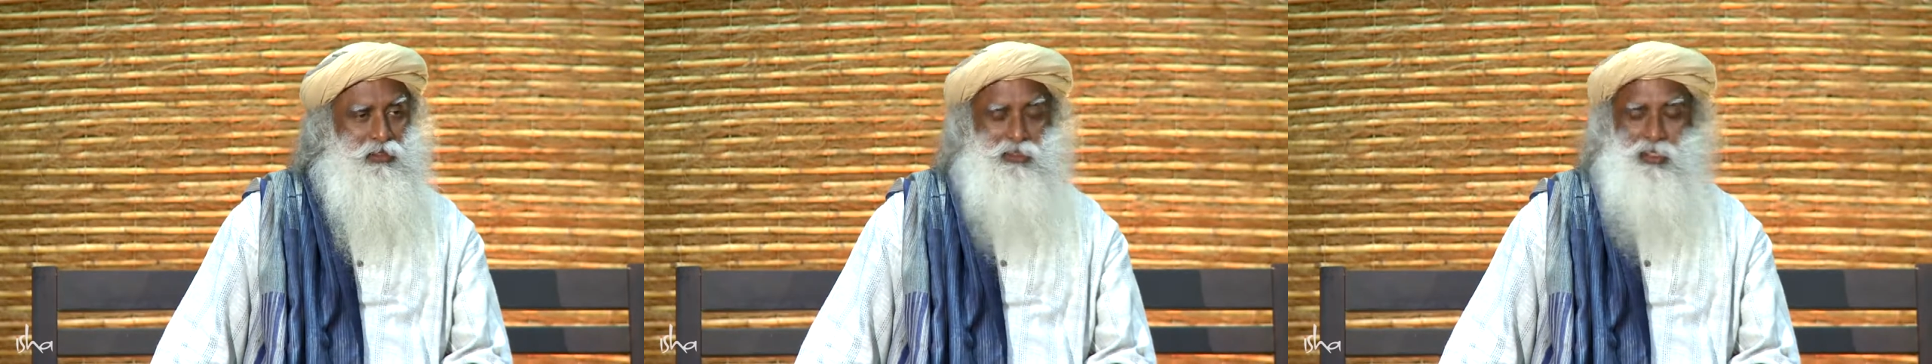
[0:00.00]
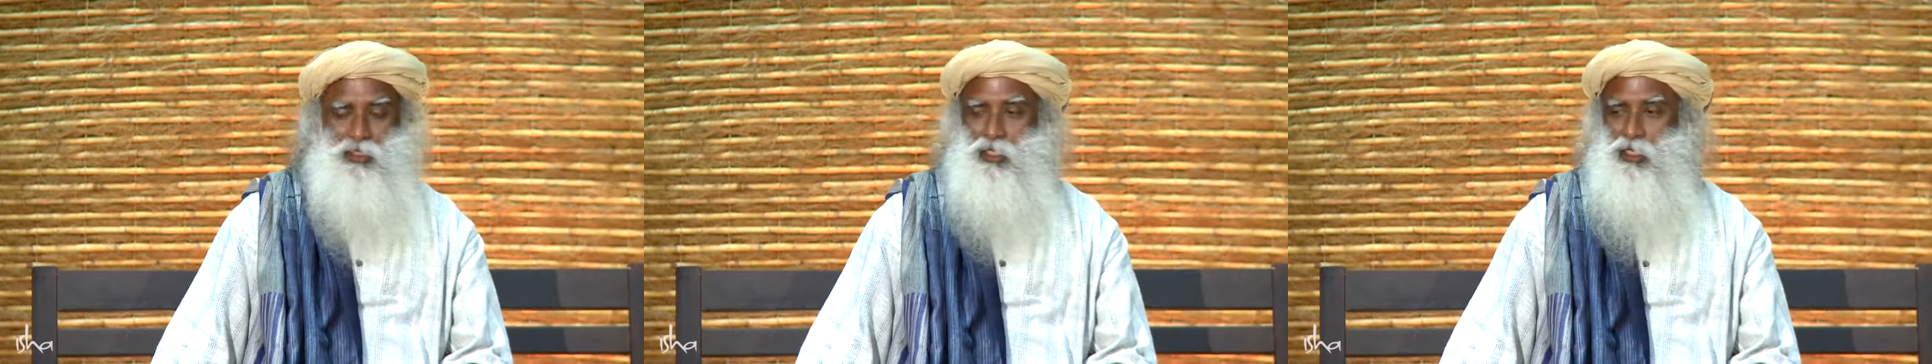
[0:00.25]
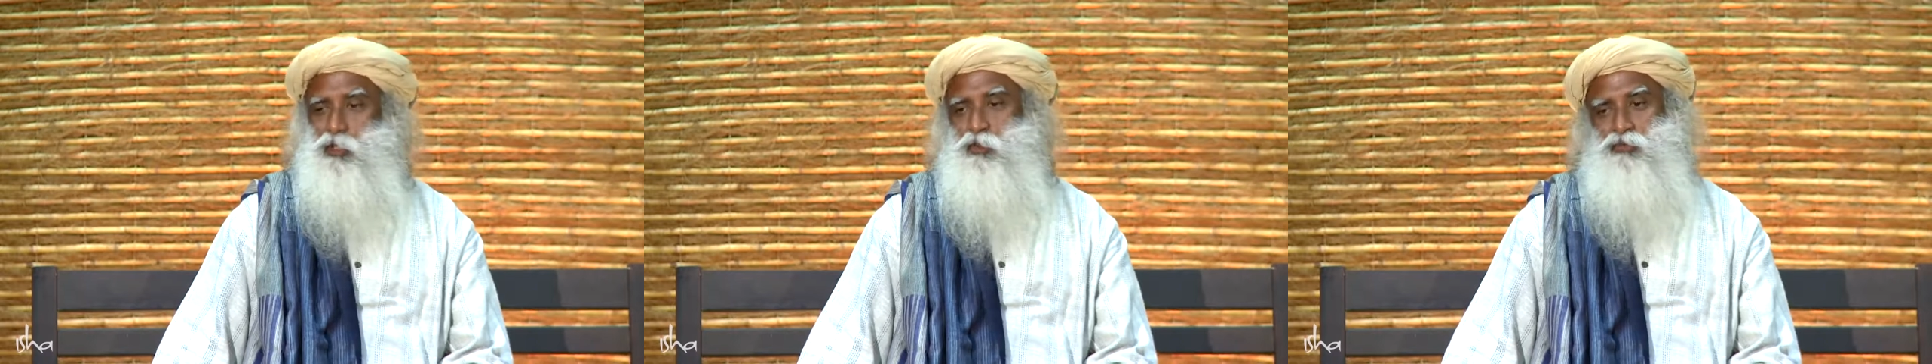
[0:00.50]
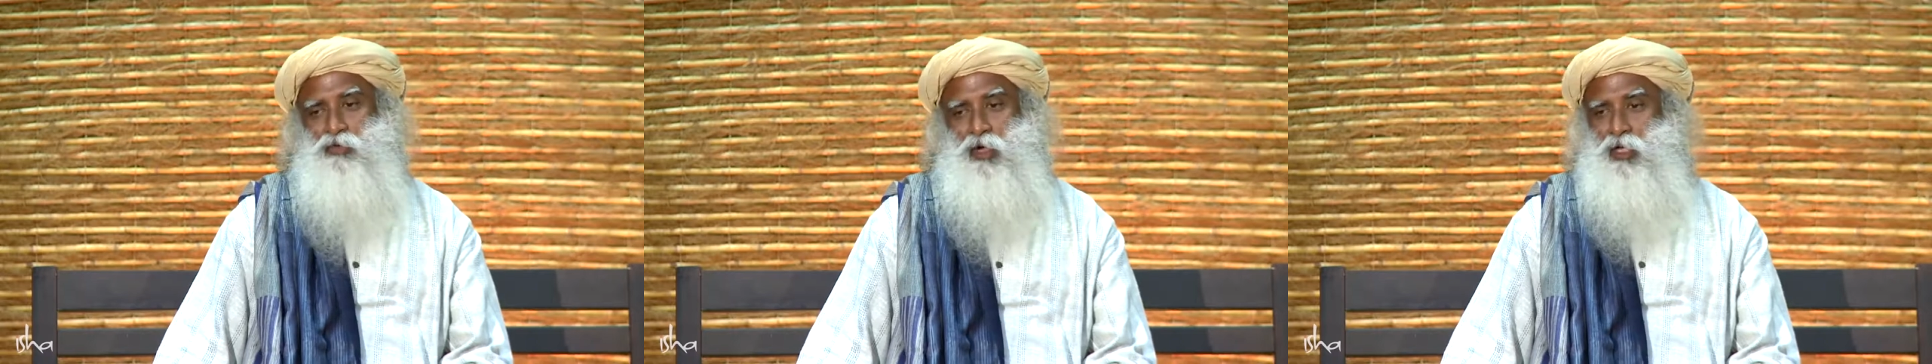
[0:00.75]
Suddenly
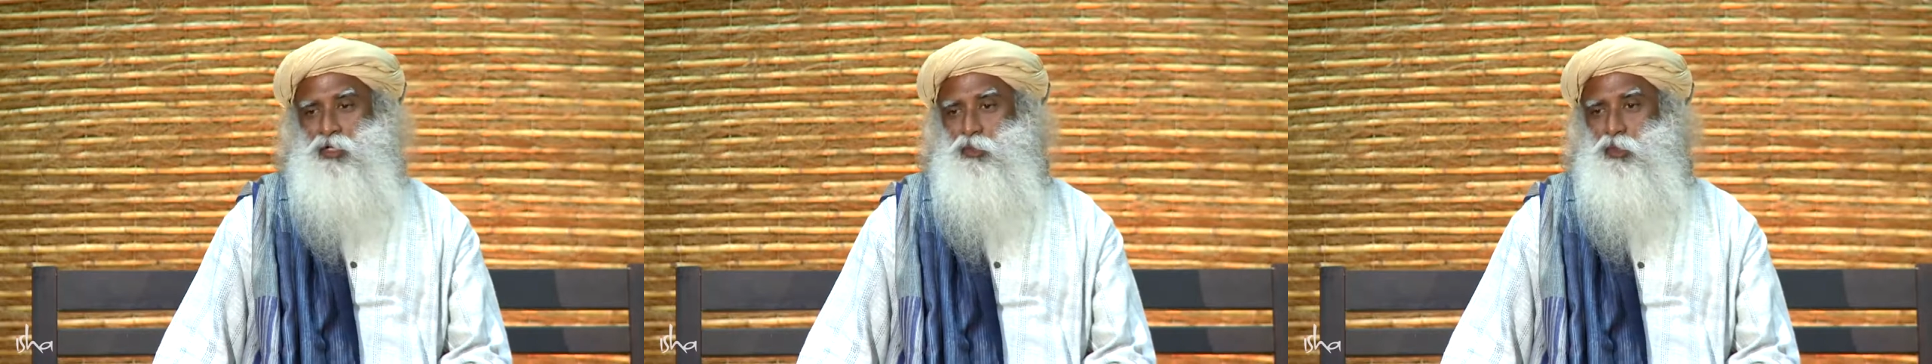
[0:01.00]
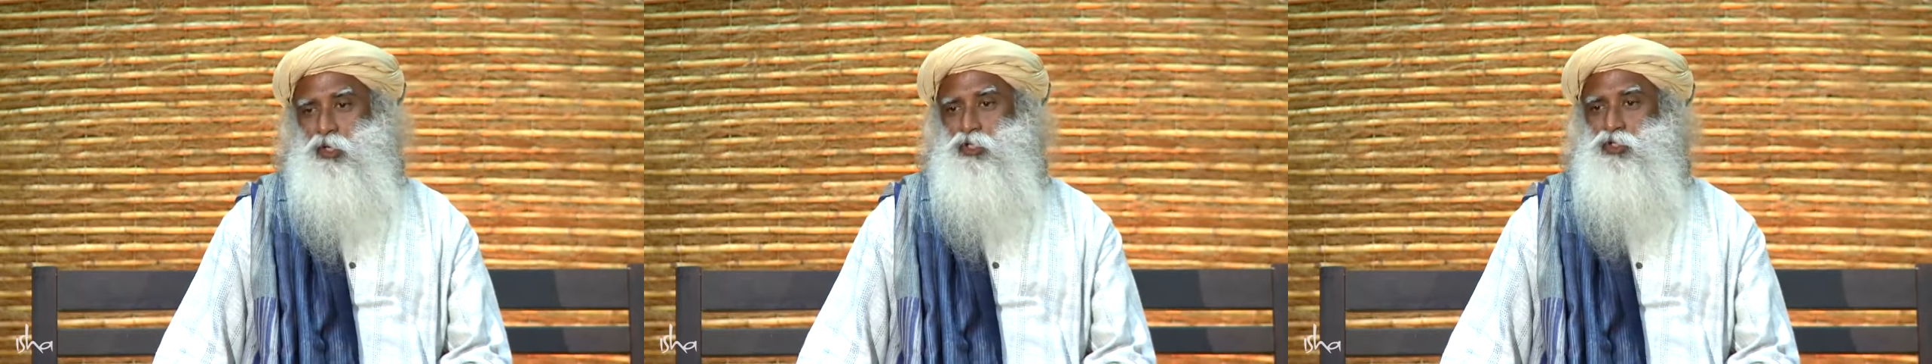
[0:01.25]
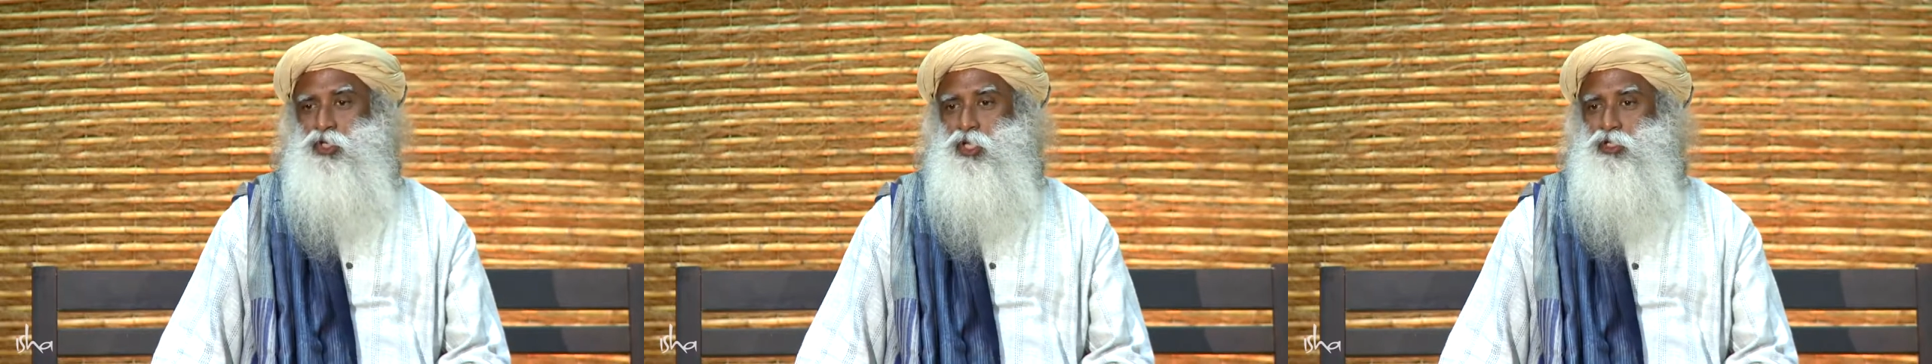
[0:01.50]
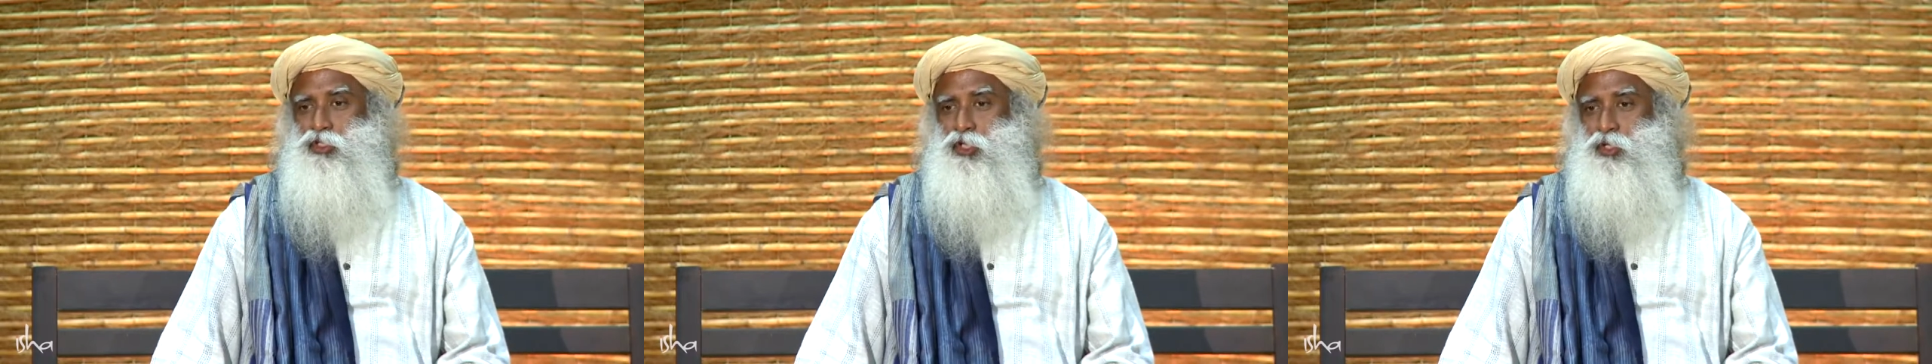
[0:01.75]
you find you are a
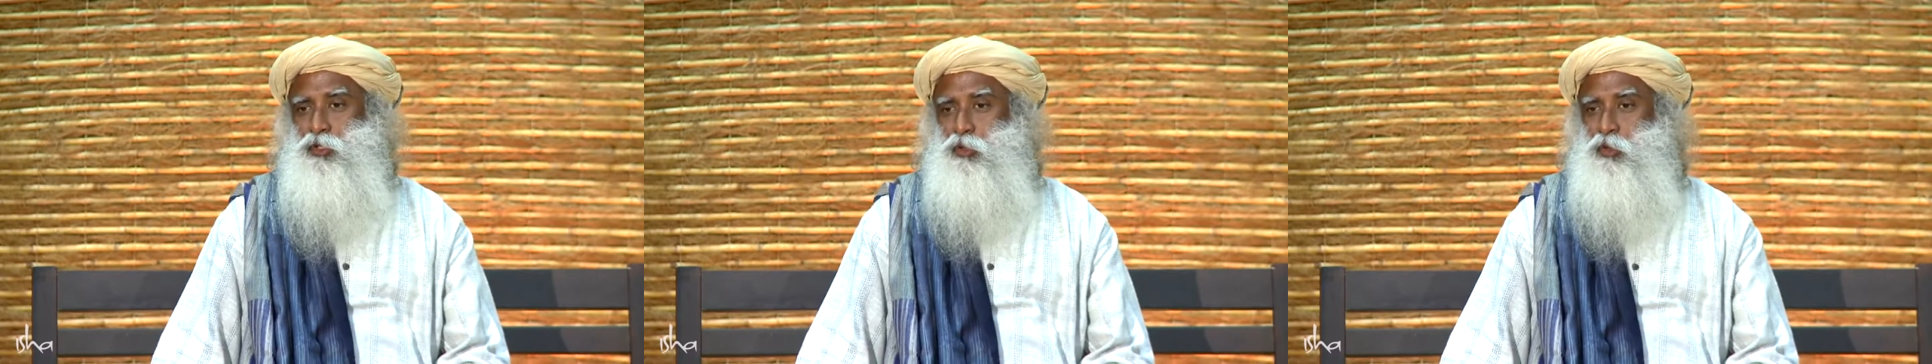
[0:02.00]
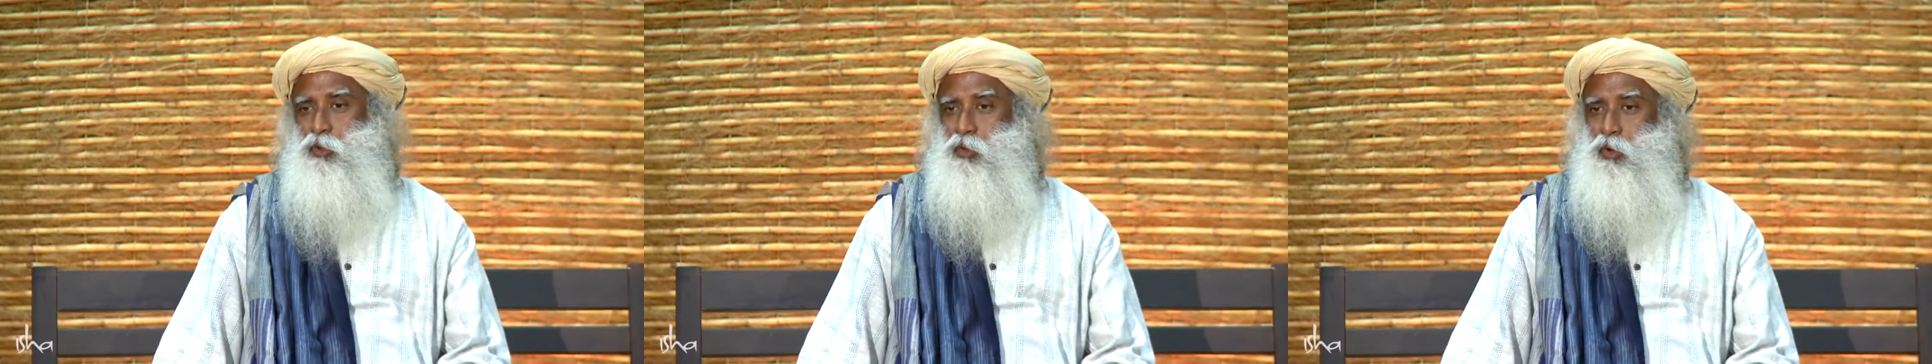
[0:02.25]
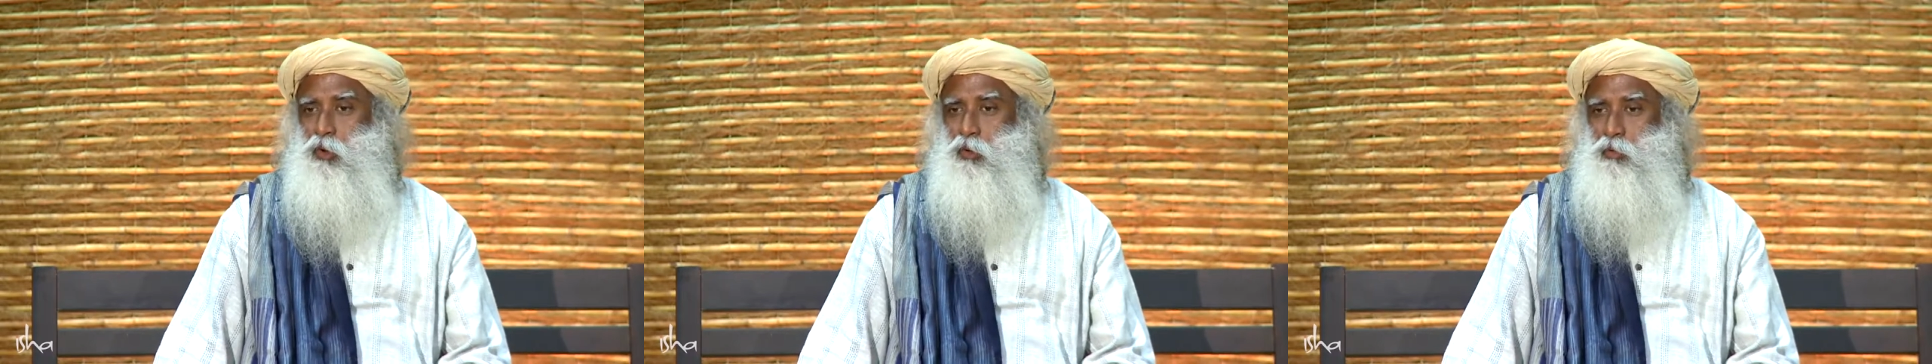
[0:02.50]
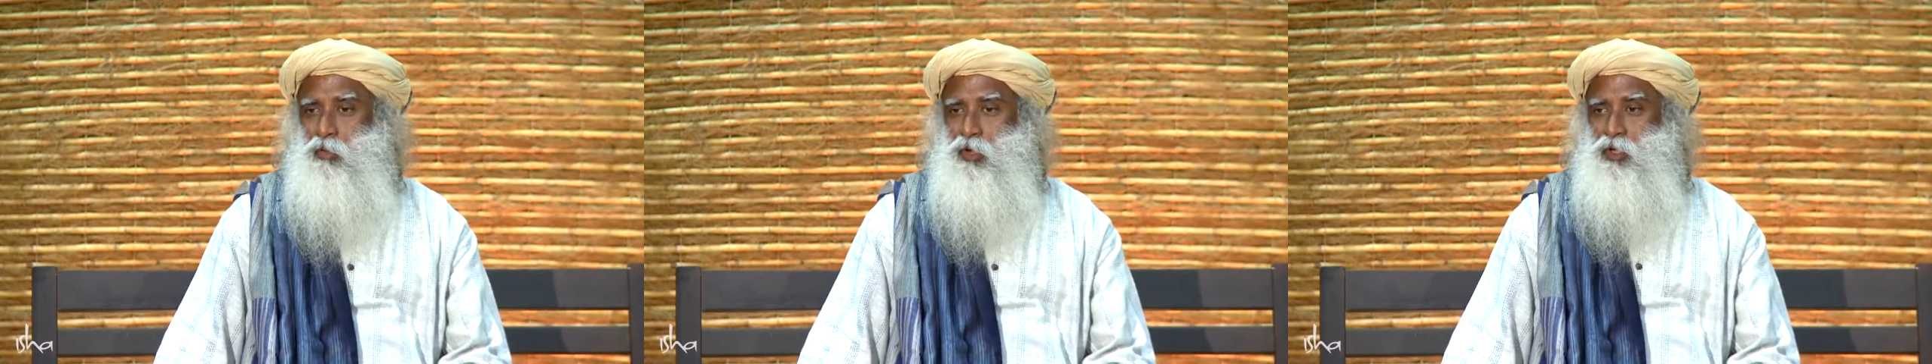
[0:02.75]
stranger in your own
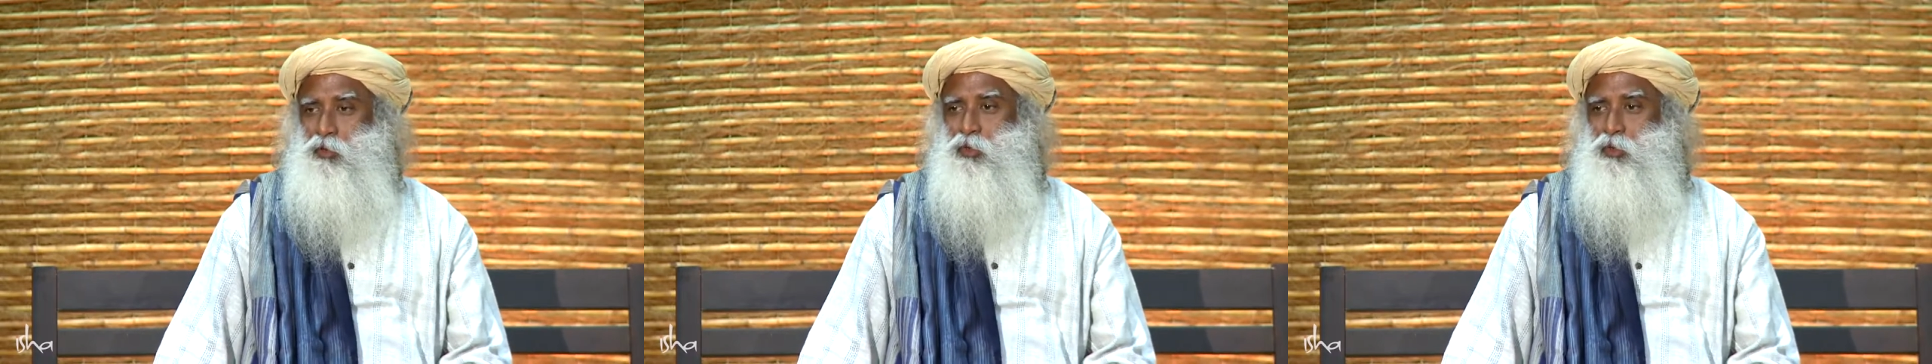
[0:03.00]
home